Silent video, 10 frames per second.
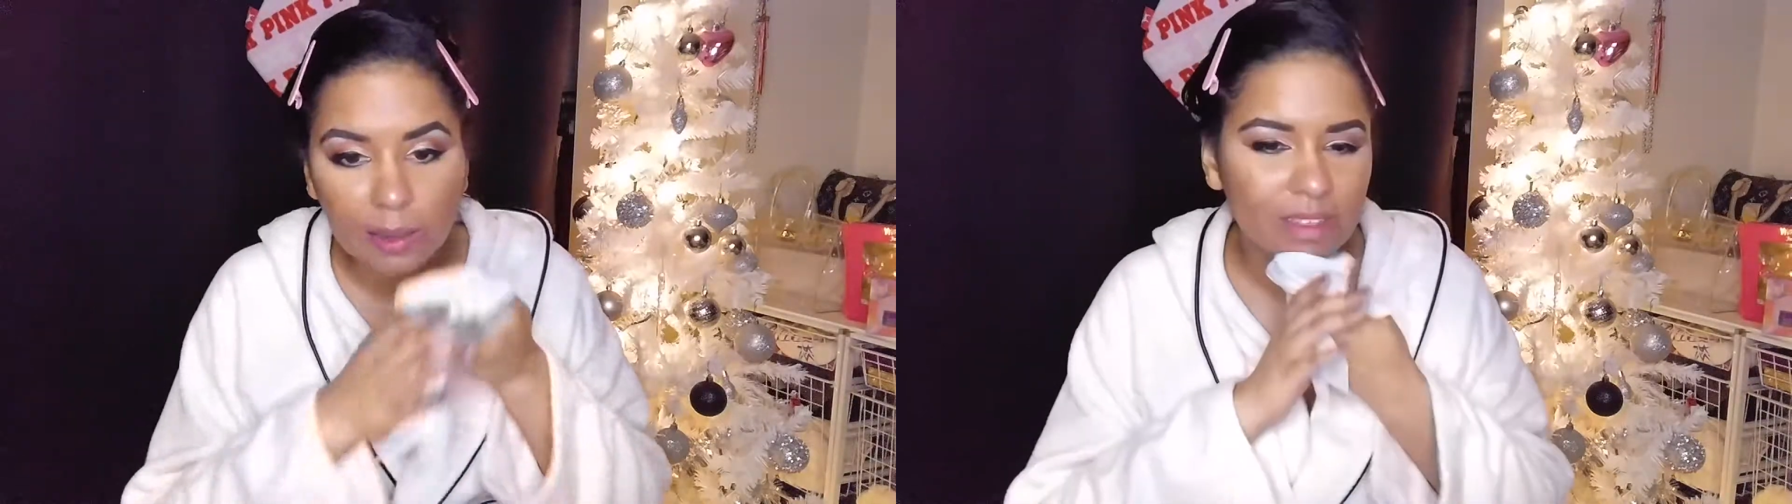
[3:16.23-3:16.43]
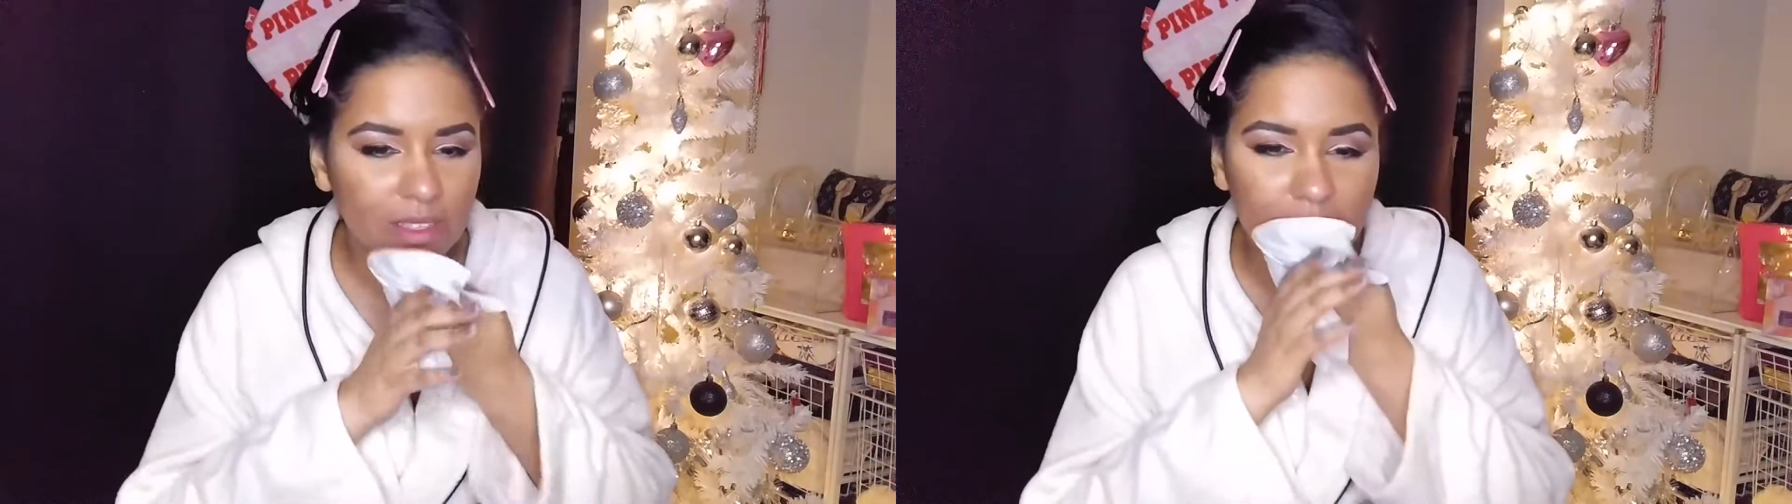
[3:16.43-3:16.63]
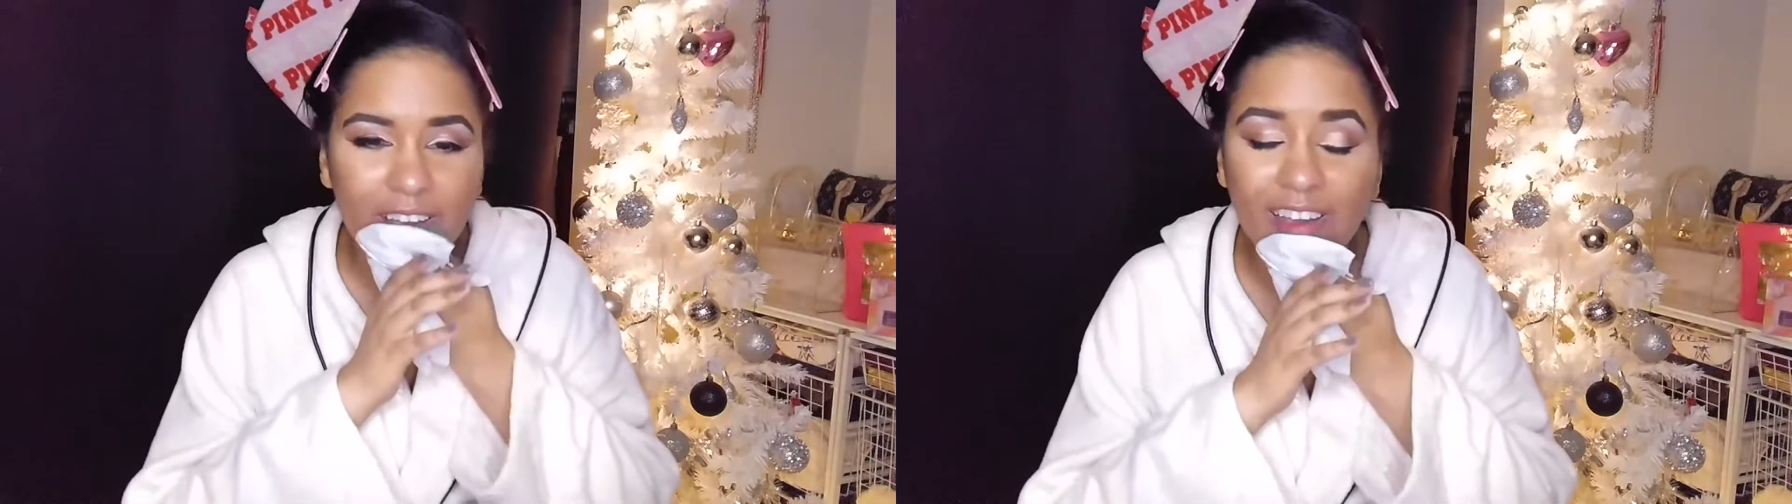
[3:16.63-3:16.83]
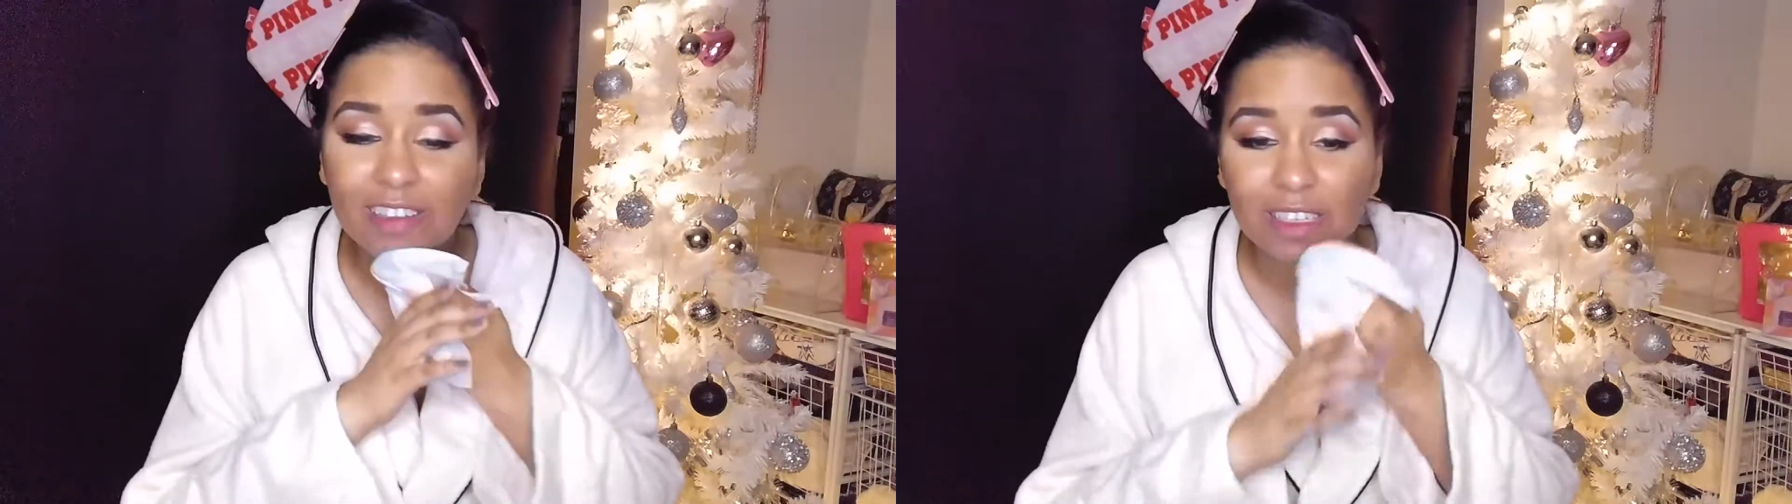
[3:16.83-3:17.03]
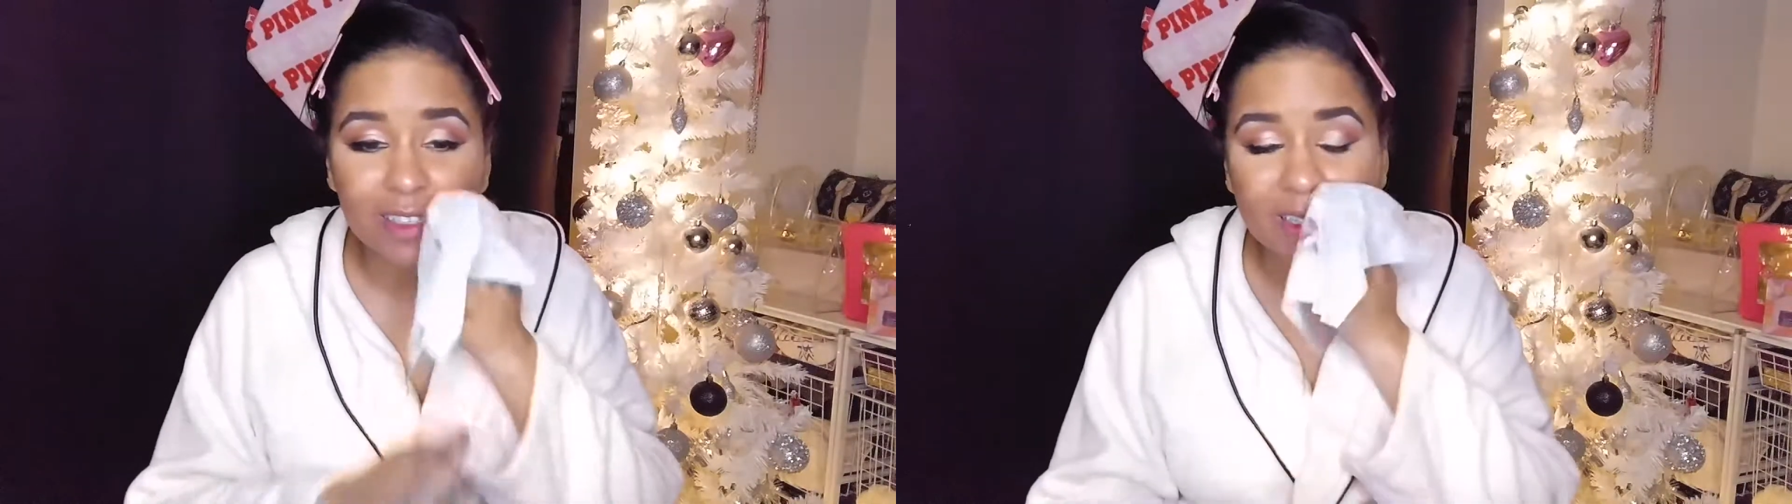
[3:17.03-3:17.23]
It
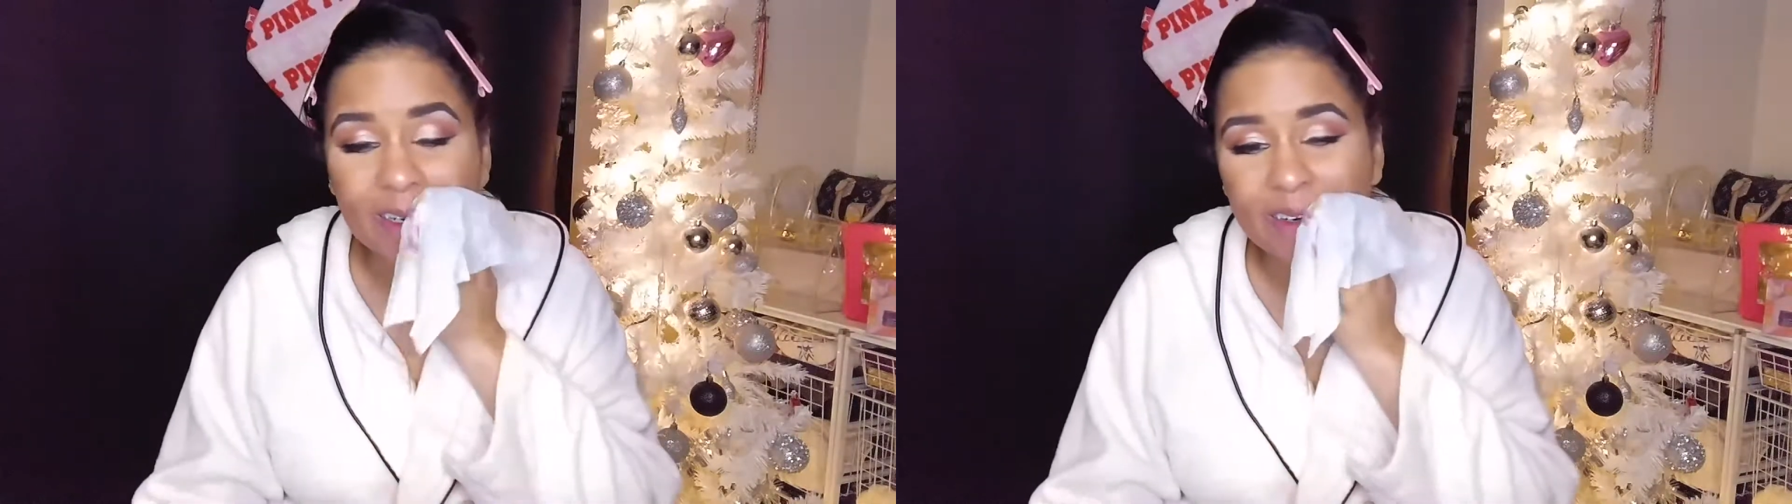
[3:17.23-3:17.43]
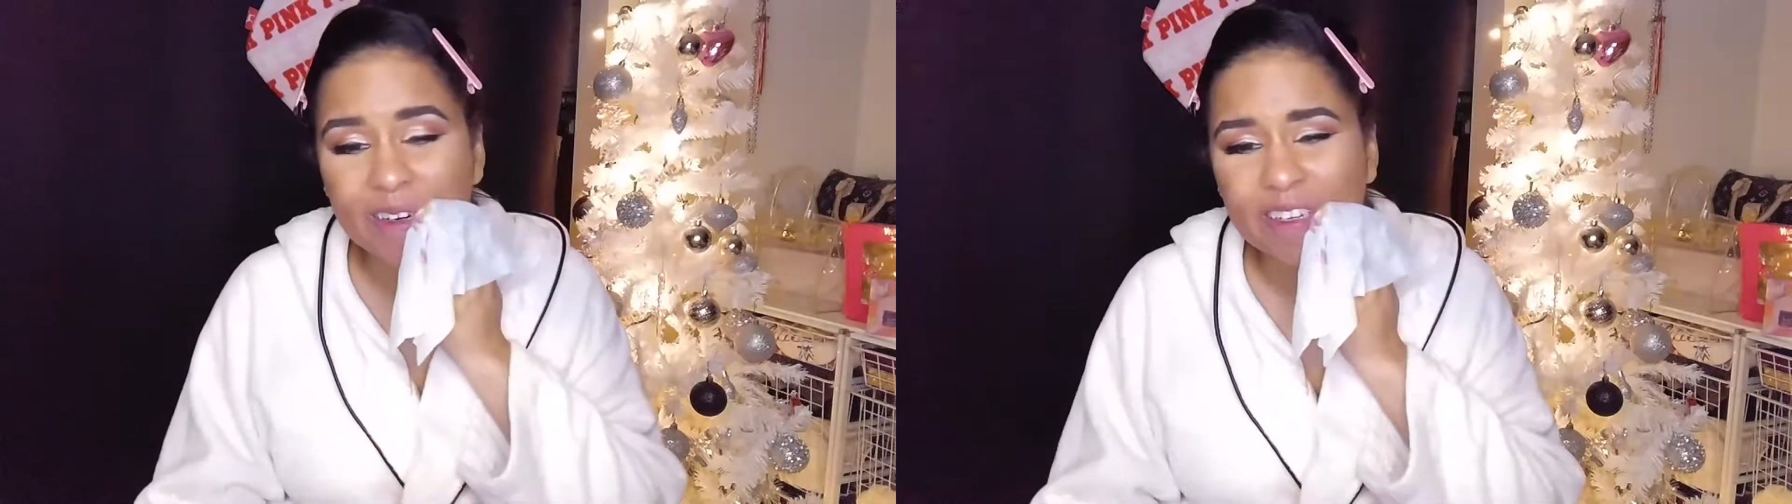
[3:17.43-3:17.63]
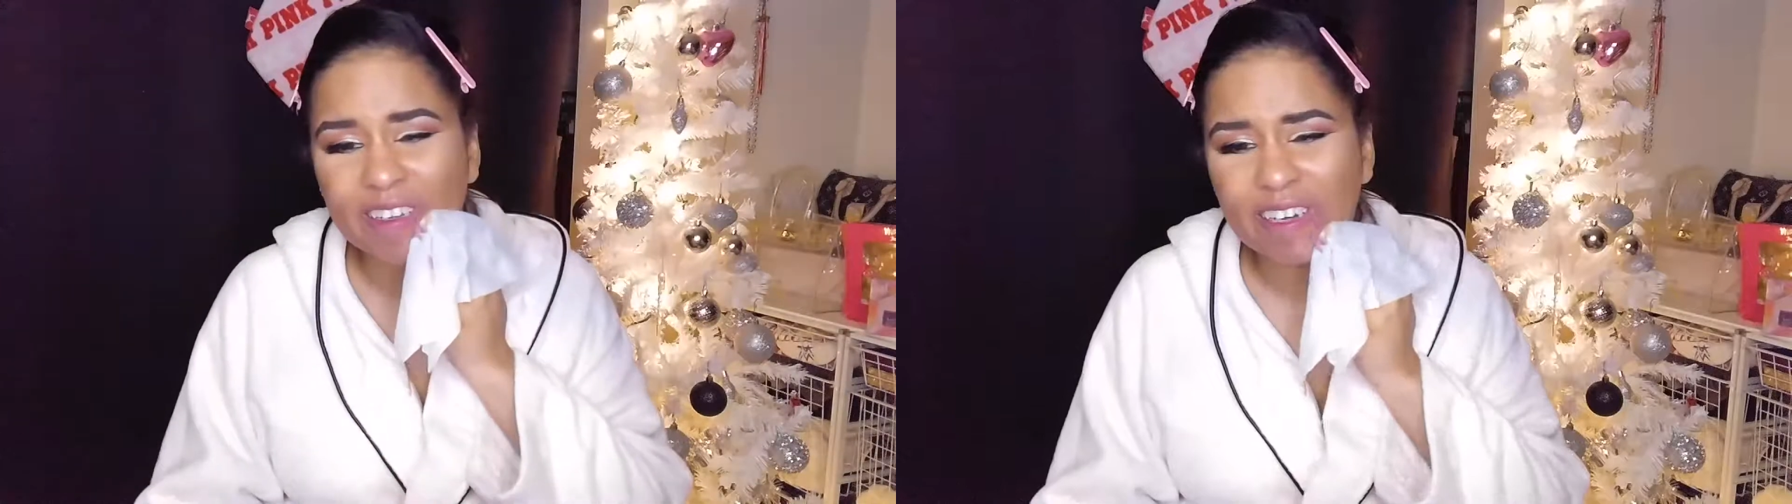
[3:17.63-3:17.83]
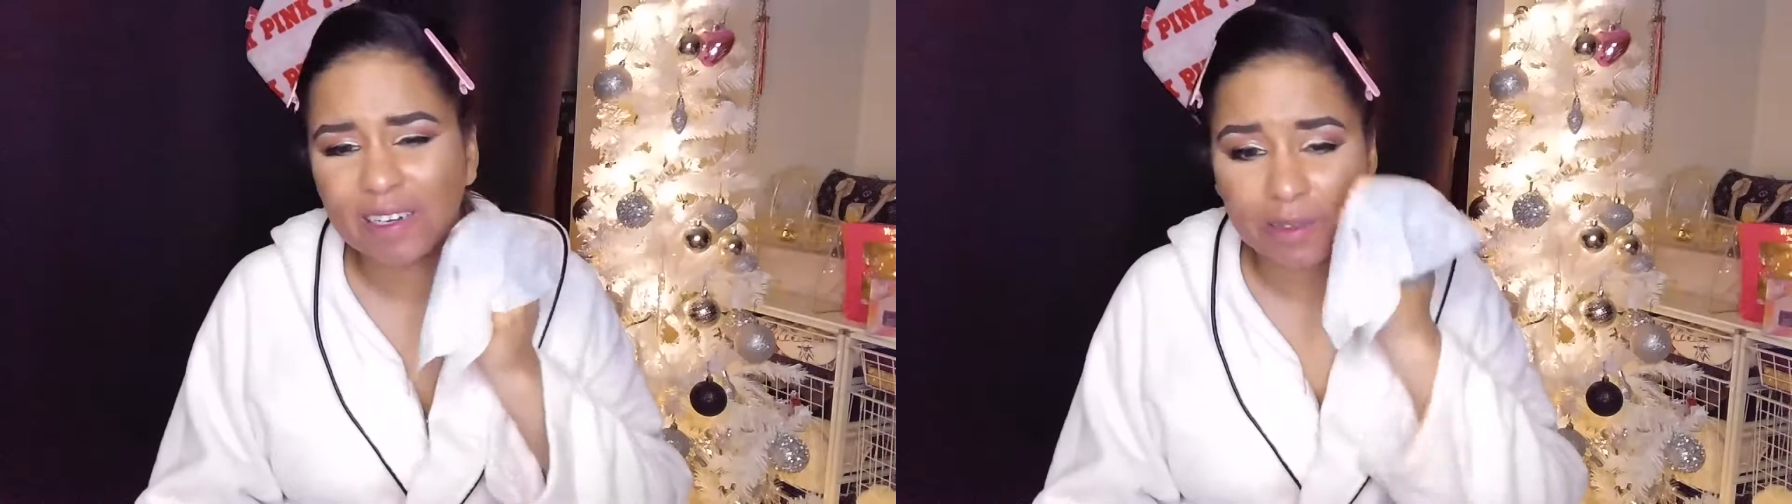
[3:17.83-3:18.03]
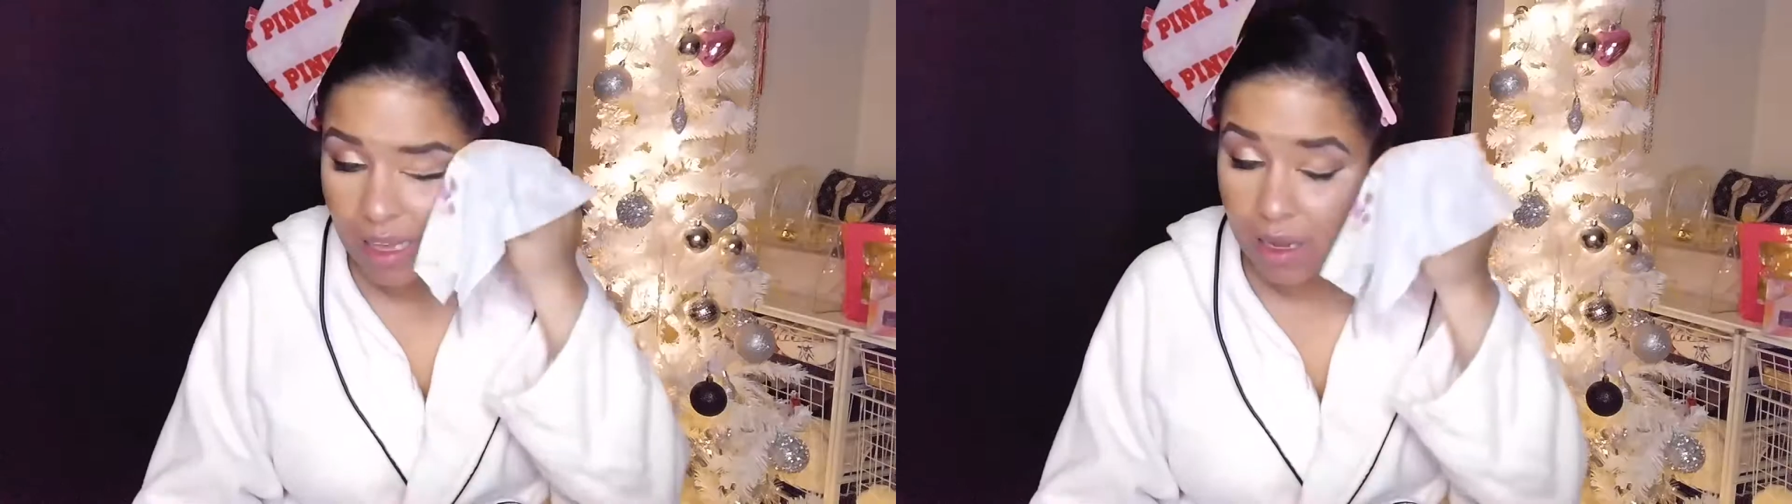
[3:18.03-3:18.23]
has a scent on it, y'all.